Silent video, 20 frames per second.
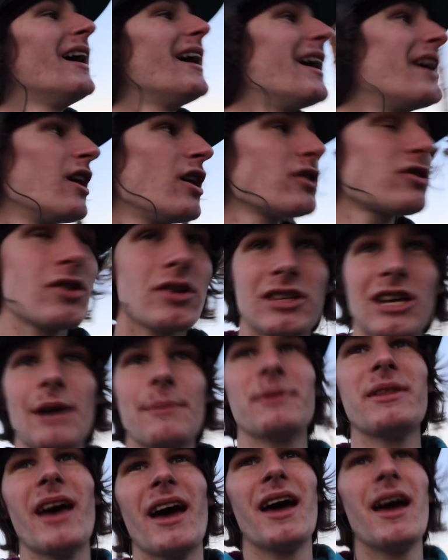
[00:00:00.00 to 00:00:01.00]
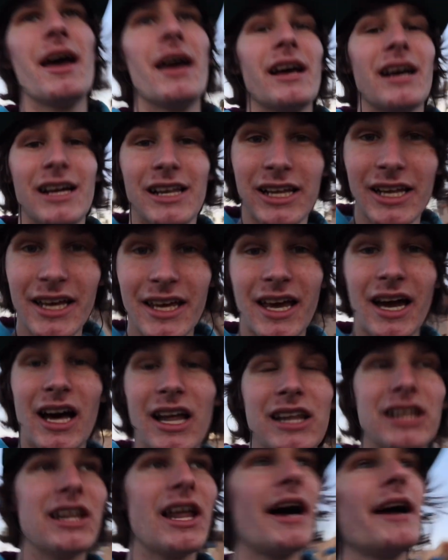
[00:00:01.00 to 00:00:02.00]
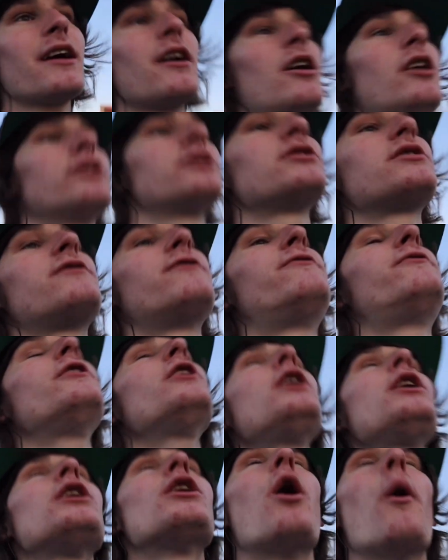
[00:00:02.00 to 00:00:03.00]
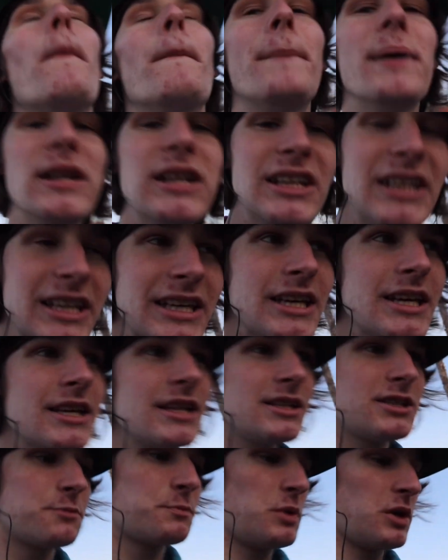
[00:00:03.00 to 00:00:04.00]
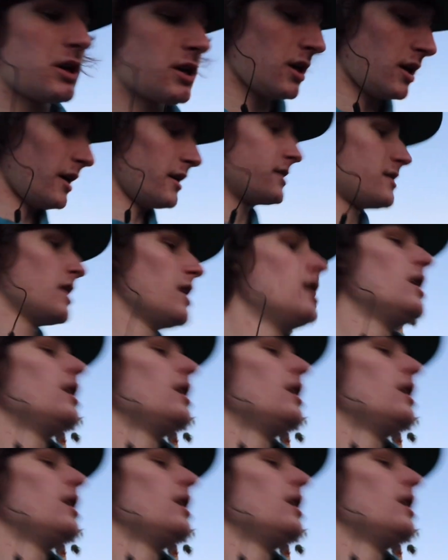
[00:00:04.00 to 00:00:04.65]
and also on top of that click a like on this video please because